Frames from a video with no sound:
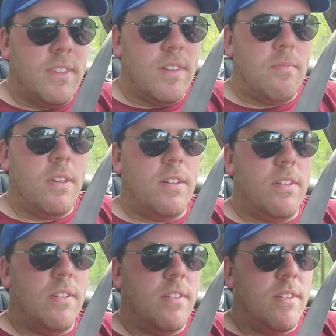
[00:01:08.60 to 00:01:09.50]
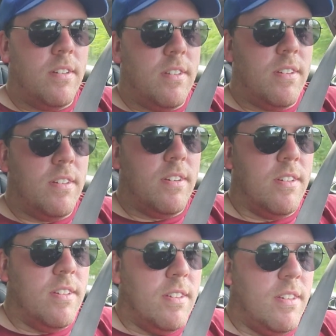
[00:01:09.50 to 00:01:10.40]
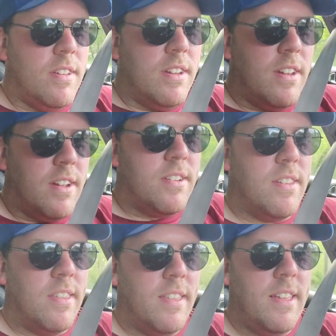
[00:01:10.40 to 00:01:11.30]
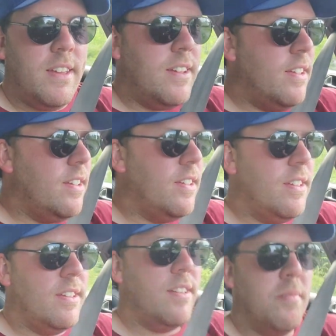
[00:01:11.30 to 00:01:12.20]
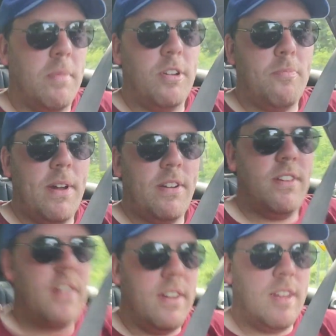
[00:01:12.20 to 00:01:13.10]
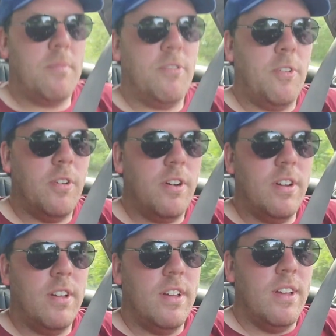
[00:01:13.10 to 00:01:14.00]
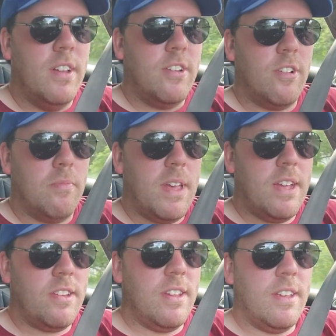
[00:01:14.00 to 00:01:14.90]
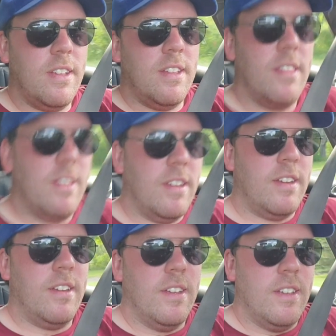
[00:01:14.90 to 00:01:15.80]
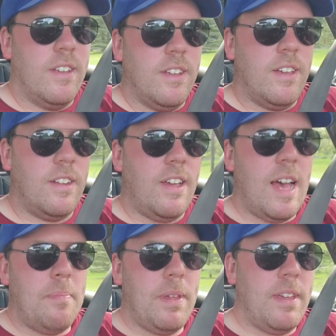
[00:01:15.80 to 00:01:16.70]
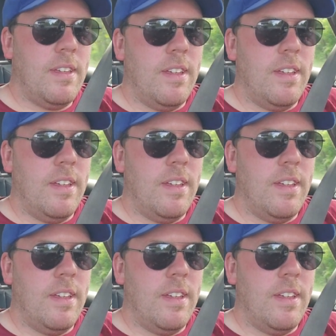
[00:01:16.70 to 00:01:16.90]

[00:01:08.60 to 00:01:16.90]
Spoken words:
I mean, it does the thing much better than it did before. So I'm guessing that it's happy.